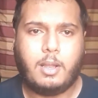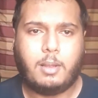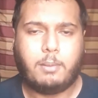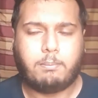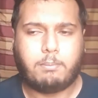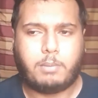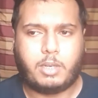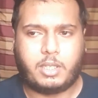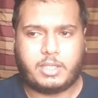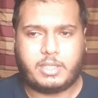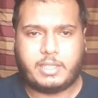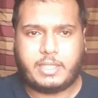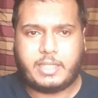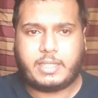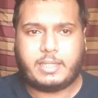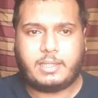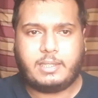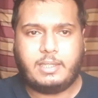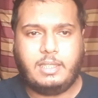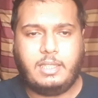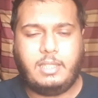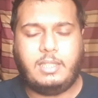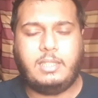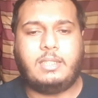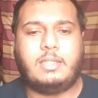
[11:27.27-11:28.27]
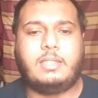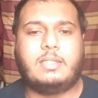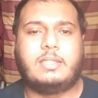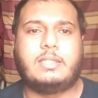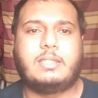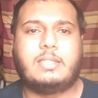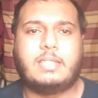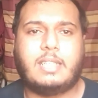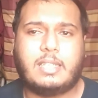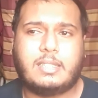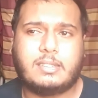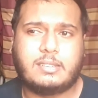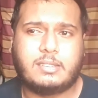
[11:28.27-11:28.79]
But yeah,
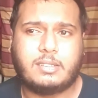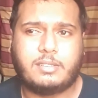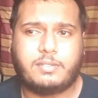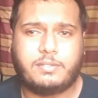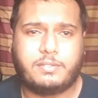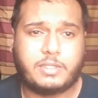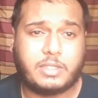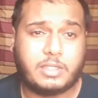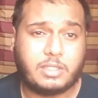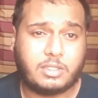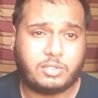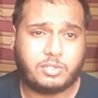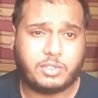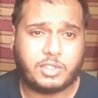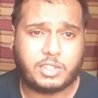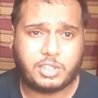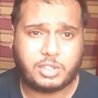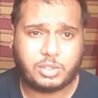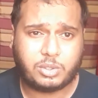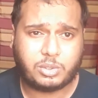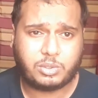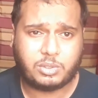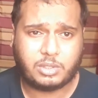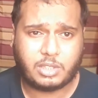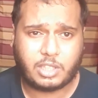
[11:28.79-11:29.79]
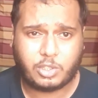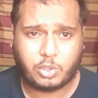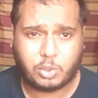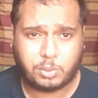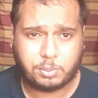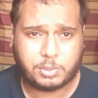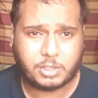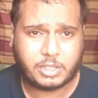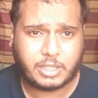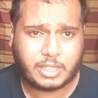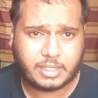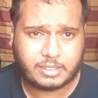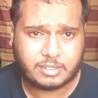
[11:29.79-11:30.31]
that is it for this video. I hope
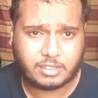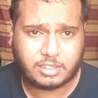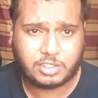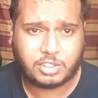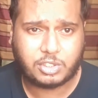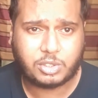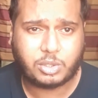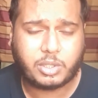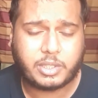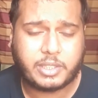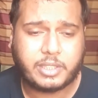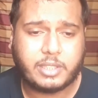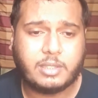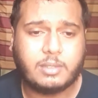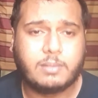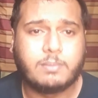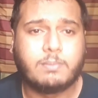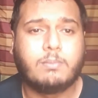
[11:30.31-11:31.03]
you guys enjoyed.